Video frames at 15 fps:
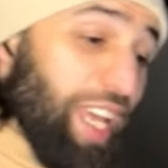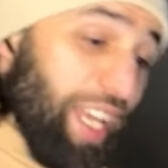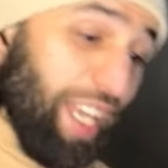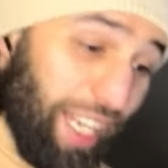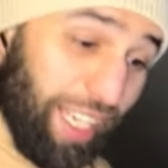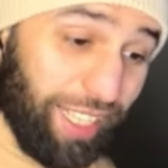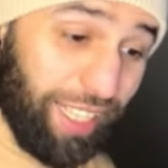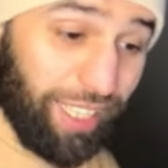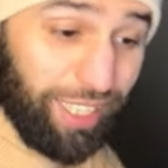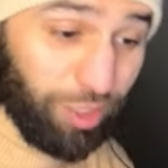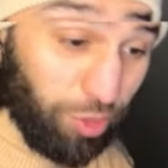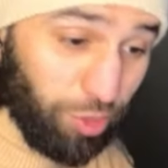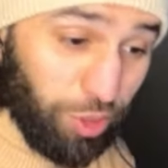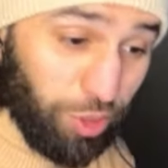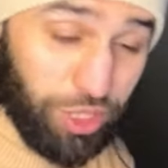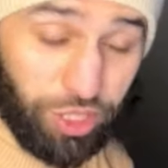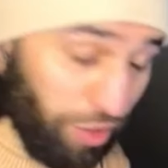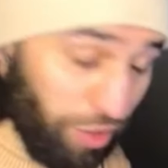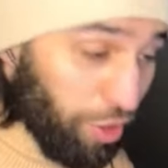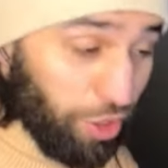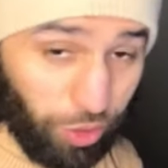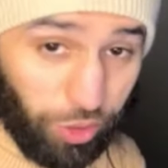I get to discover
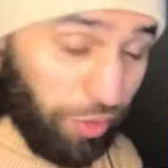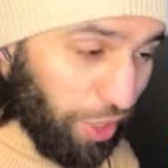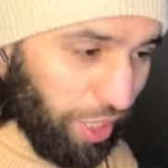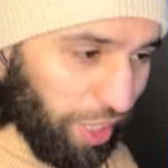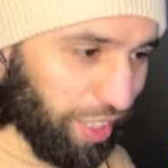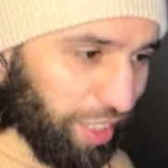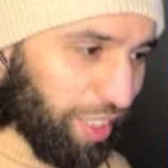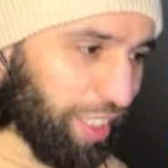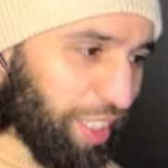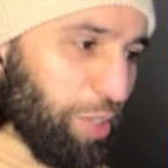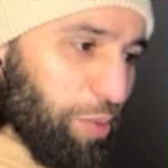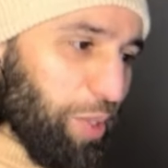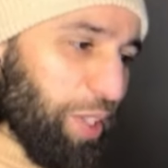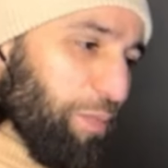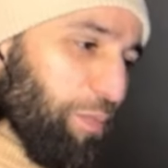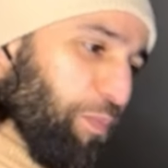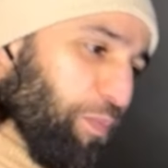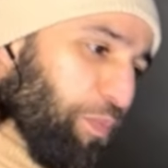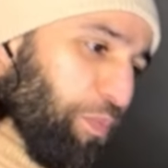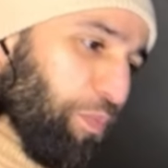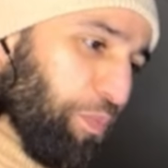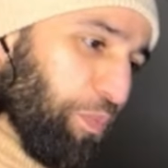it all over again. Anyway,
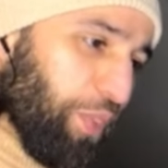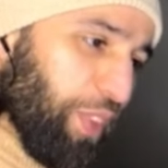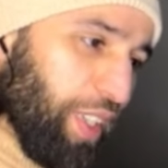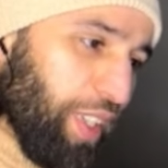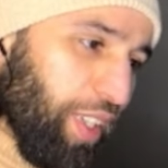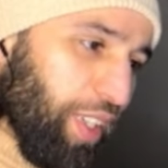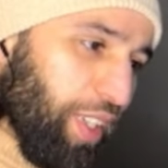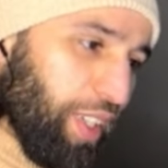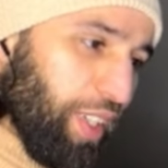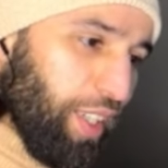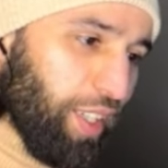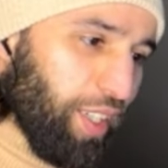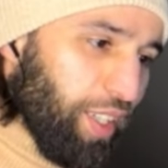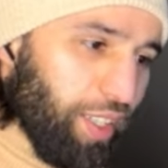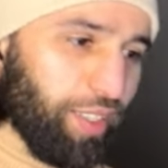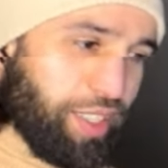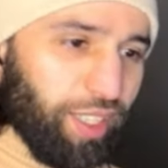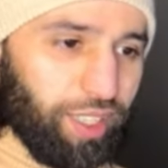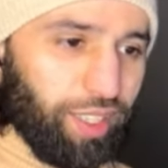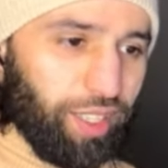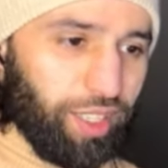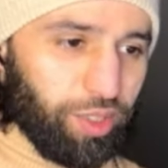
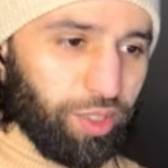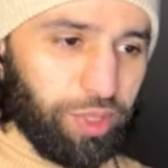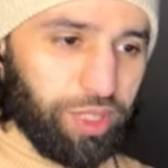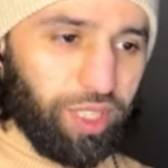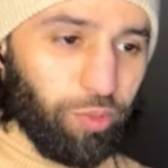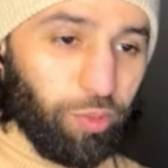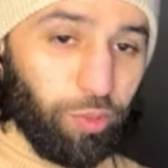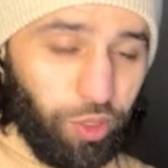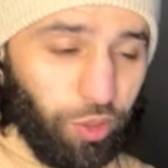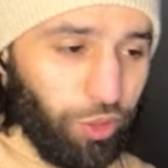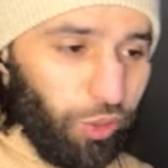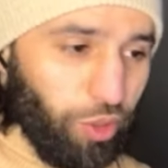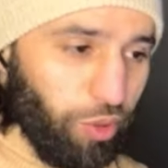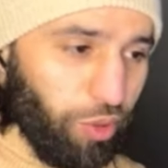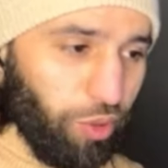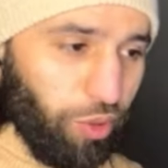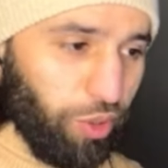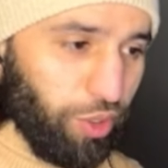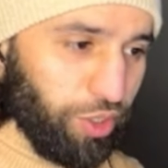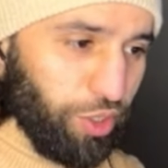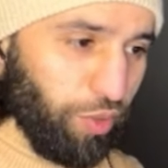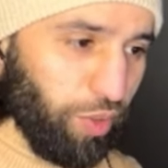Diana, as we say, we all know her.
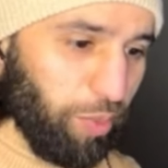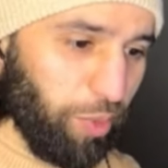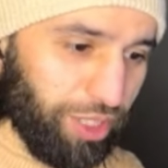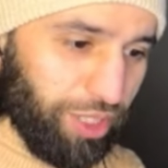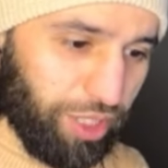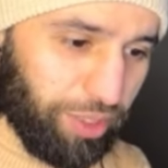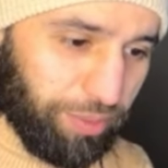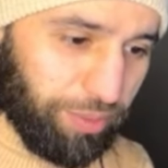She's from Russia.